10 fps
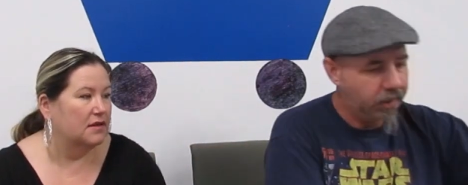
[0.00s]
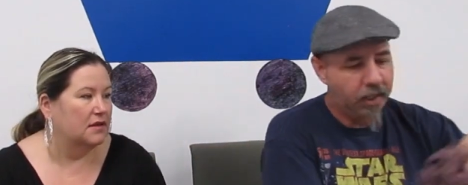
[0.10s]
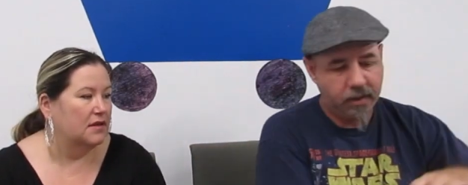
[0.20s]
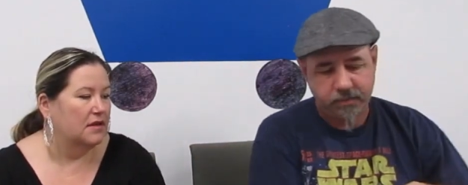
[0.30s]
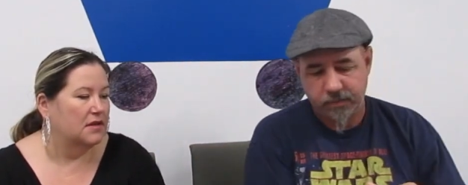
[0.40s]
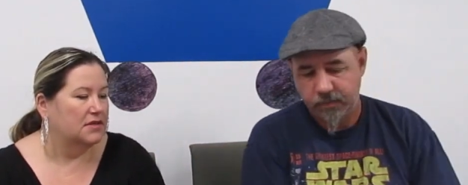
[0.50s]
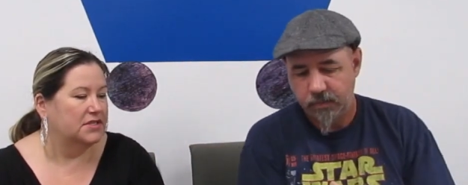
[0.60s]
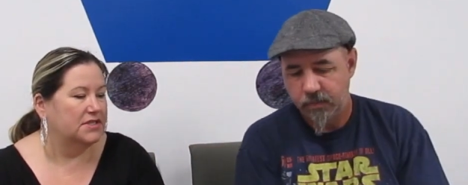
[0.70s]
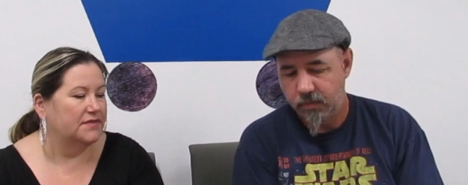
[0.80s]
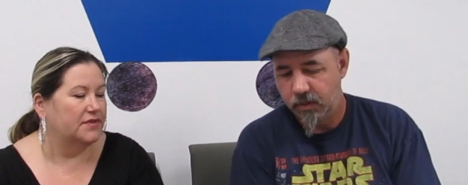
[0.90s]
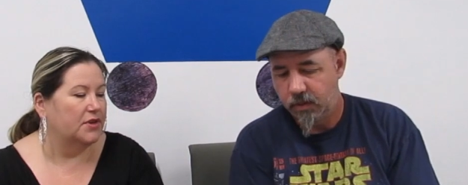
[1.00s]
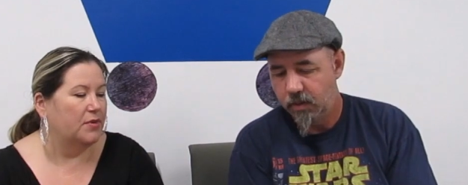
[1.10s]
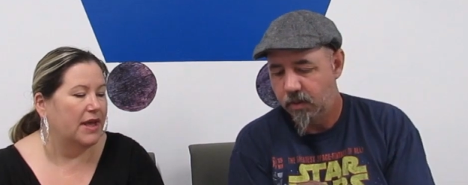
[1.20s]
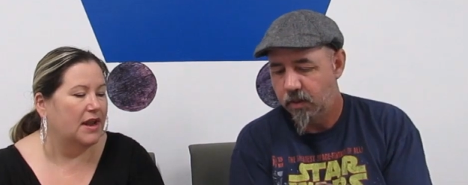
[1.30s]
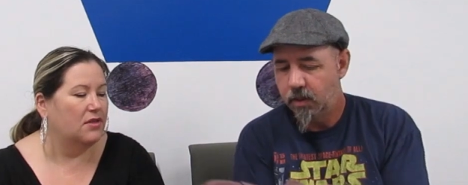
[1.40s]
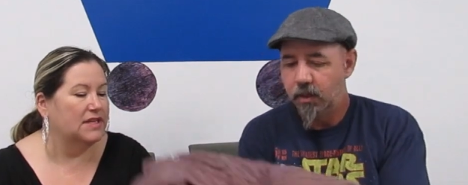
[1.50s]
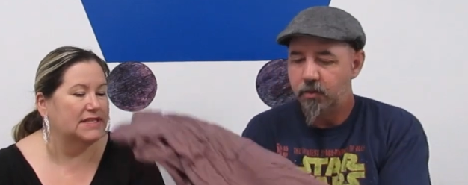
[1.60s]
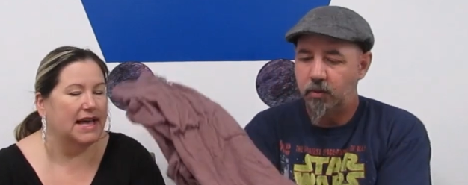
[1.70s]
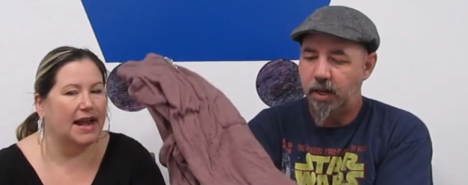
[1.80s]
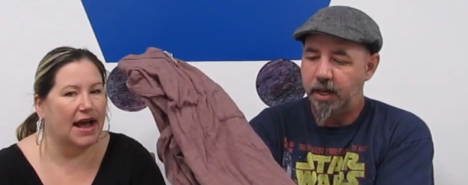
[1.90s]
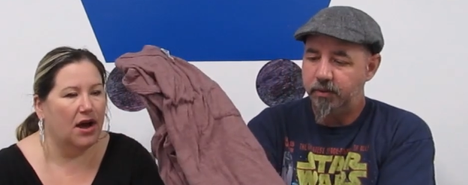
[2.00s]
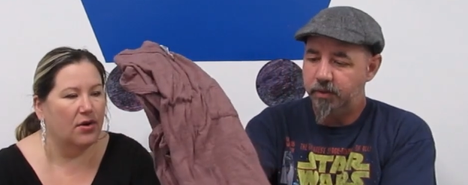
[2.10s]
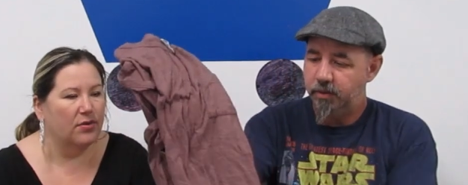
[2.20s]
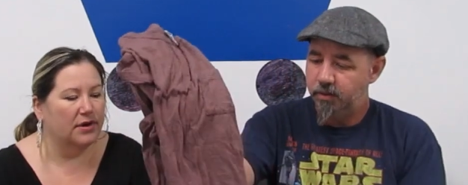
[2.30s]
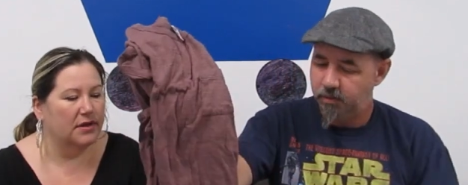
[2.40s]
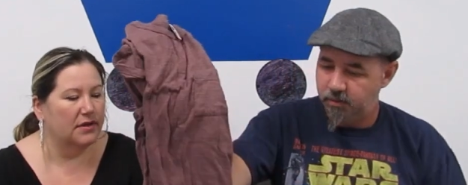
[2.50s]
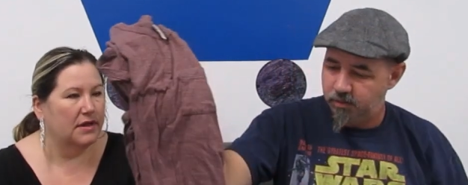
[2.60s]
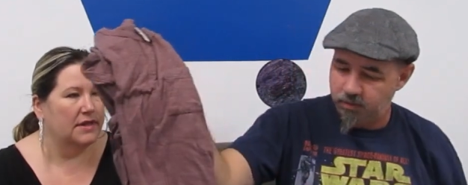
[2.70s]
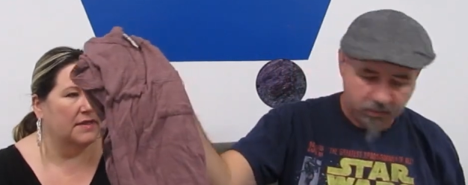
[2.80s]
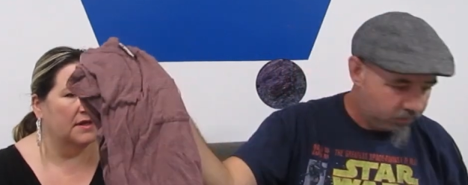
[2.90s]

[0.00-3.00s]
Speaker 1: yeah. Just a few, and I'll list that dress. out in